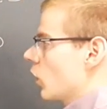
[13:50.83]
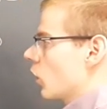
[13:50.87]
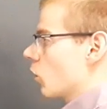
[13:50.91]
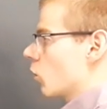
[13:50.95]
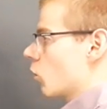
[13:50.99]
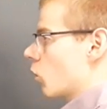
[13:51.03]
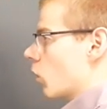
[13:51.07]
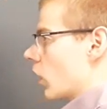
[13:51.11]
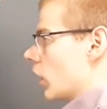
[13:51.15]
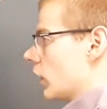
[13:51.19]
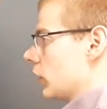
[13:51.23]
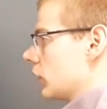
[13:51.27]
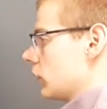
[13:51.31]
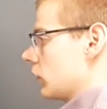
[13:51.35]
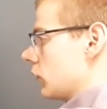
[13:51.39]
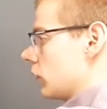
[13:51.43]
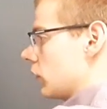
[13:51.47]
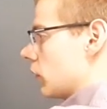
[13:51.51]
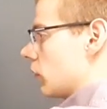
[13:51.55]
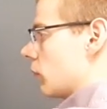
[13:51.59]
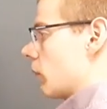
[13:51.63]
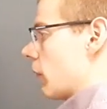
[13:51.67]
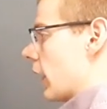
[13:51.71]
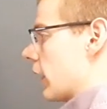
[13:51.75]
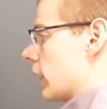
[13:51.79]
1
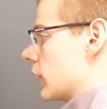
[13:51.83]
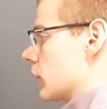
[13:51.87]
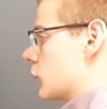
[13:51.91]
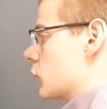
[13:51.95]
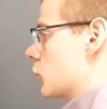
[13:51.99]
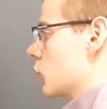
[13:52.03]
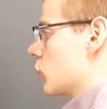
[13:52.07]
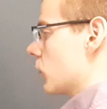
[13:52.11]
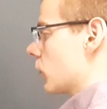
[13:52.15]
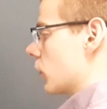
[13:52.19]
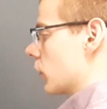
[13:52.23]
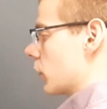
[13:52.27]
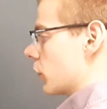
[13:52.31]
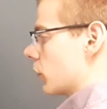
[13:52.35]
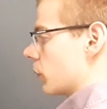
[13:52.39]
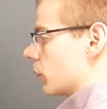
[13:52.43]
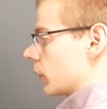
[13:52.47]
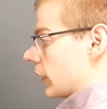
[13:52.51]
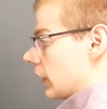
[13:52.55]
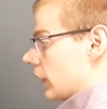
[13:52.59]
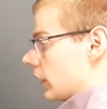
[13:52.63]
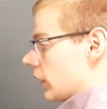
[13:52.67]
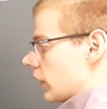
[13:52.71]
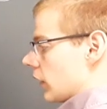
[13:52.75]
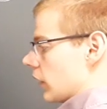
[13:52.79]
minus 2 over
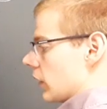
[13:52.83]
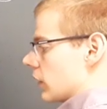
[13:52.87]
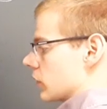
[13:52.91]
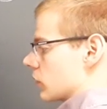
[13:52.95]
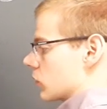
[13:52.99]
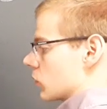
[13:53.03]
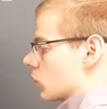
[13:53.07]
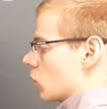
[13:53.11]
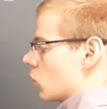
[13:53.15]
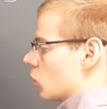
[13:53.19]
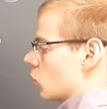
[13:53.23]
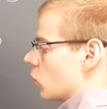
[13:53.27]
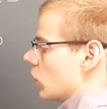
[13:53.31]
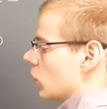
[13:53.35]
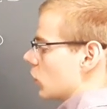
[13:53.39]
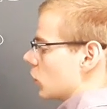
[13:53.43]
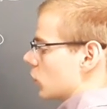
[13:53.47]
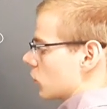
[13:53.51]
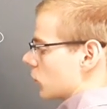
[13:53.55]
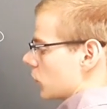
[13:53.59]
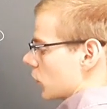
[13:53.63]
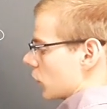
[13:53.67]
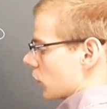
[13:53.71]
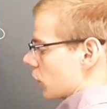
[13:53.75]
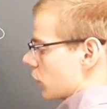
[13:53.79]
3 is 1
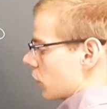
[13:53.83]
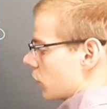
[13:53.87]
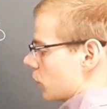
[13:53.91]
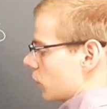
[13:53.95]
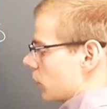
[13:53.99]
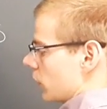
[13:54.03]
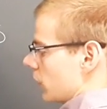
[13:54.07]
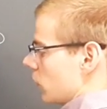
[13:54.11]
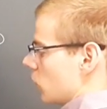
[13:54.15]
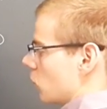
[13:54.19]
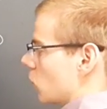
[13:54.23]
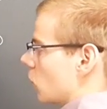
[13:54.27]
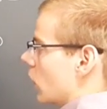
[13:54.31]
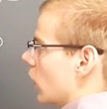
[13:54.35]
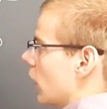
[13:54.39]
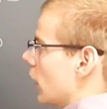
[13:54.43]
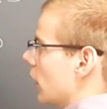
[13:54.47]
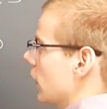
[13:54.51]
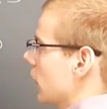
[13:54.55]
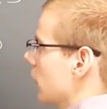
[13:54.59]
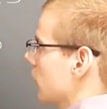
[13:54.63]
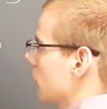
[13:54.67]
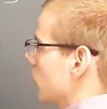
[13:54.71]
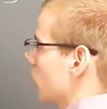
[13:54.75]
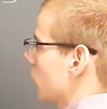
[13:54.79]
over
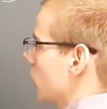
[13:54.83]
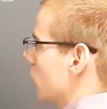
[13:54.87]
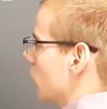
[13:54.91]
3y